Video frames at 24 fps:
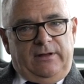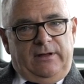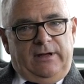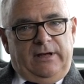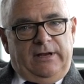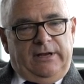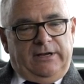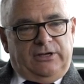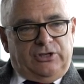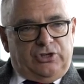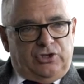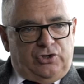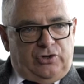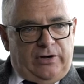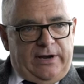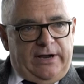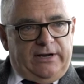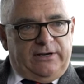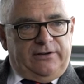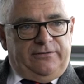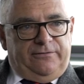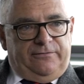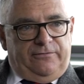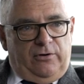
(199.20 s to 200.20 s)
and
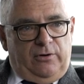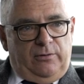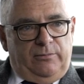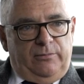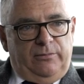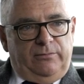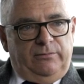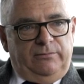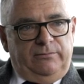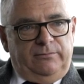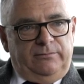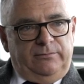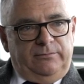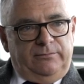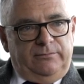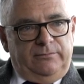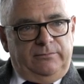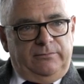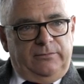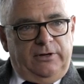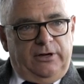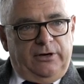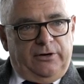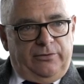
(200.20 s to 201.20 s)
extract from
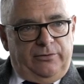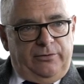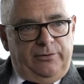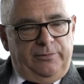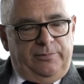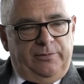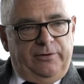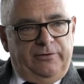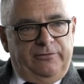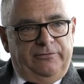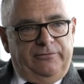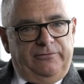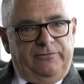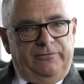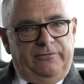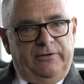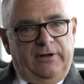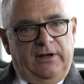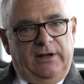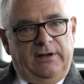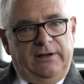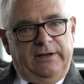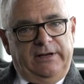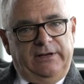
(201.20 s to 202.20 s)
a group of
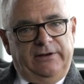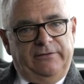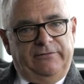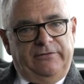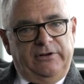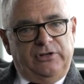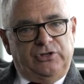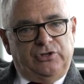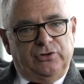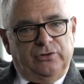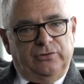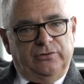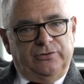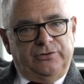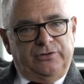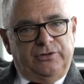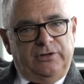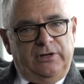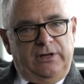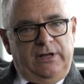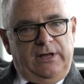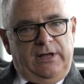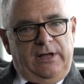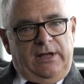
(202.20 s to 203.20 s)
uh, individuals
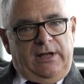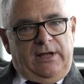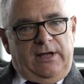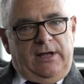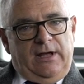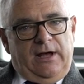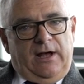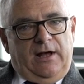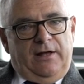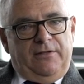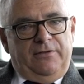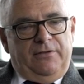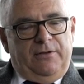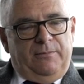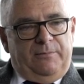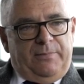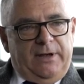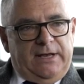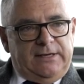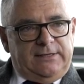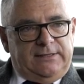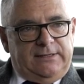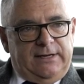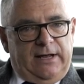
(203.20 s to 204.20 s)
uh, the
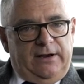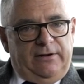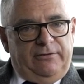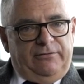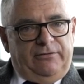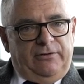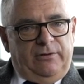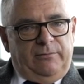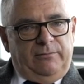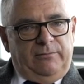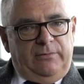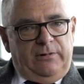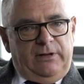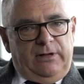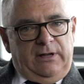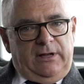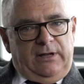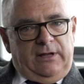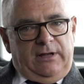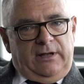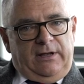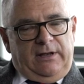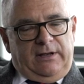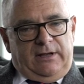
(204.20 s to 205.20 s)
best out of them,
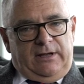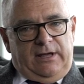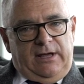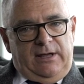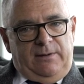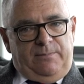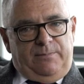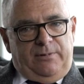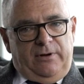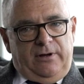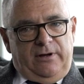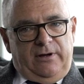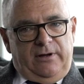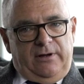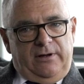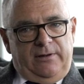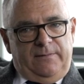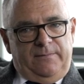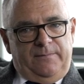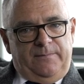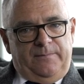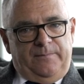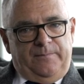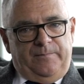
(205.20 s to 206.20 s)
keep a,